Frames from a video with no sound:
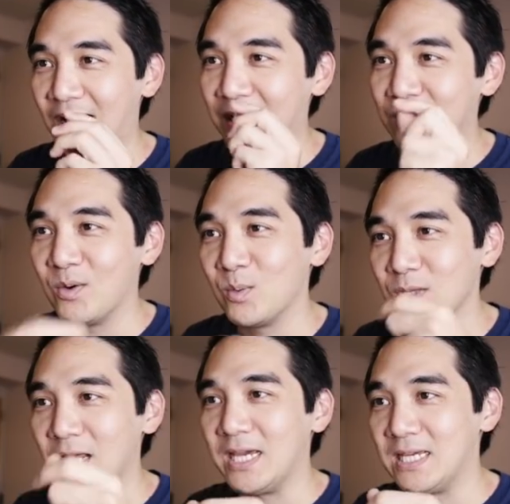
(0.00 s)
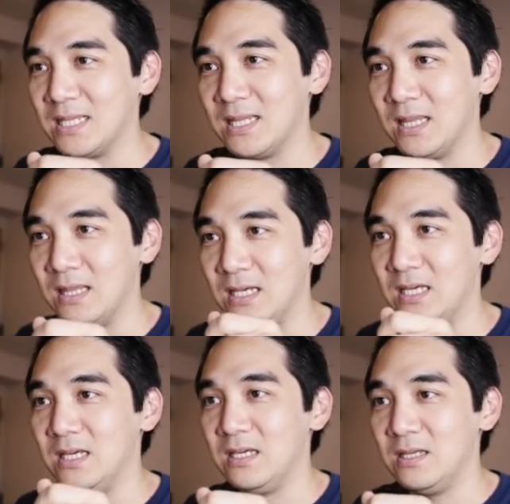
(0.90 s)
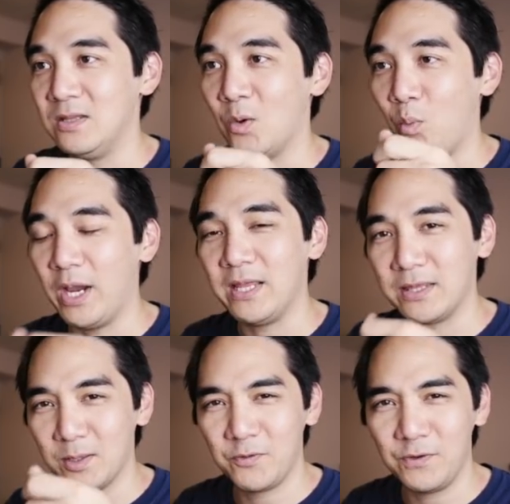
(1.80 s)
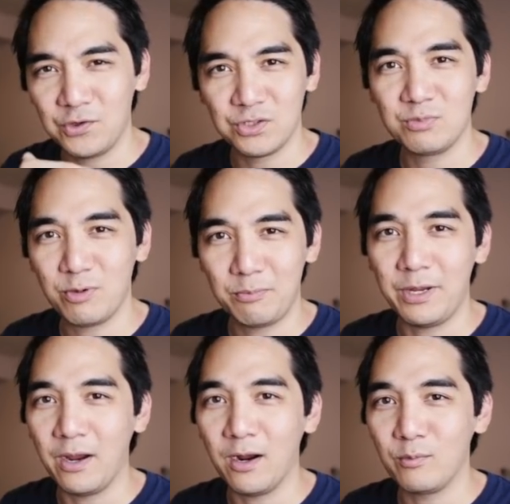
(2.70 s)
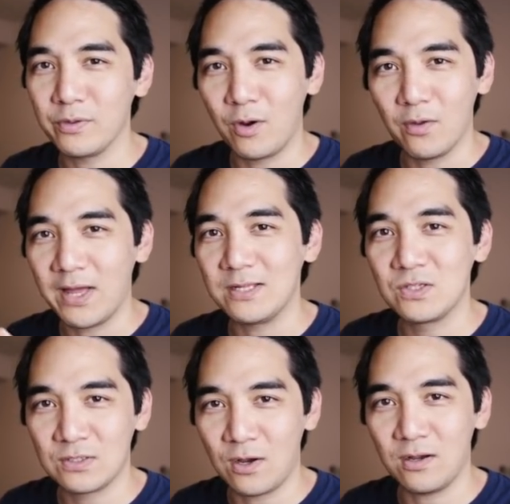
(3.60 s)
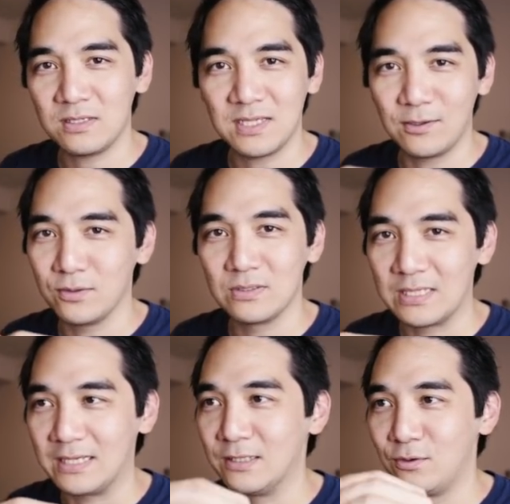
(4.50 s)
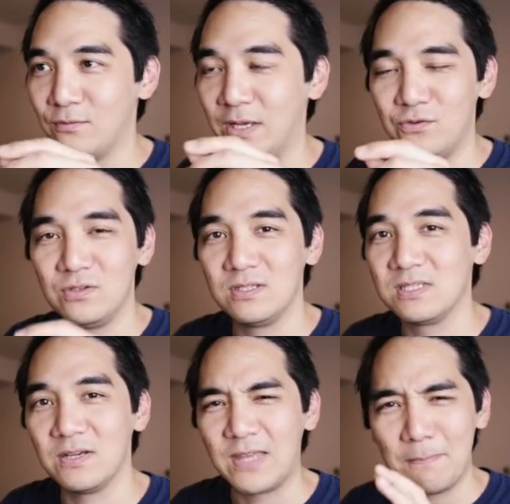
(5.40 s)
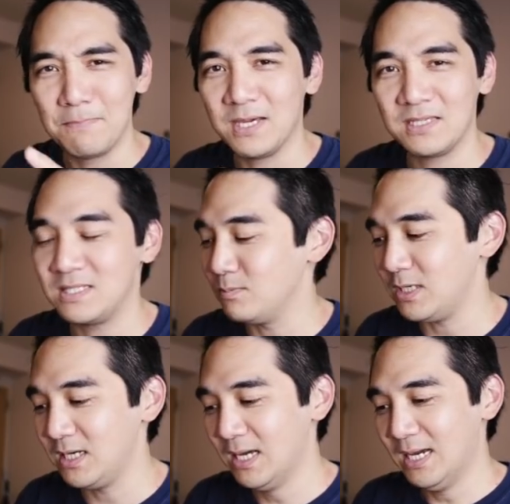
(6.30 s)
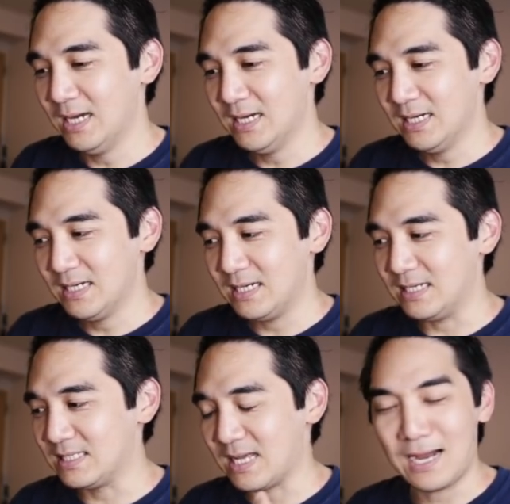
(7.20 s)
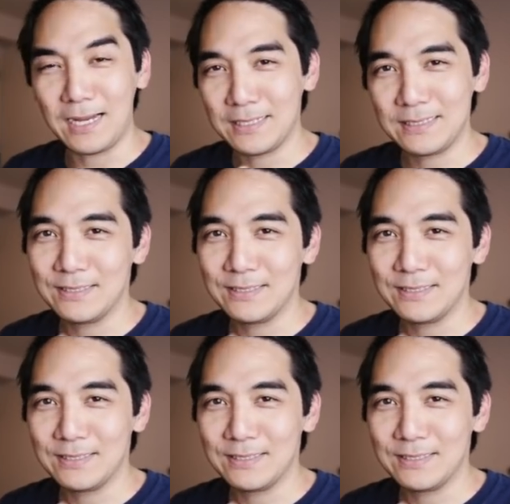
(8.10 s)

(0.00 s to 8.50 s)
I don't like the way that the fish is prepared with all that sauce and all those like little veggies and stuff. That mix to me is not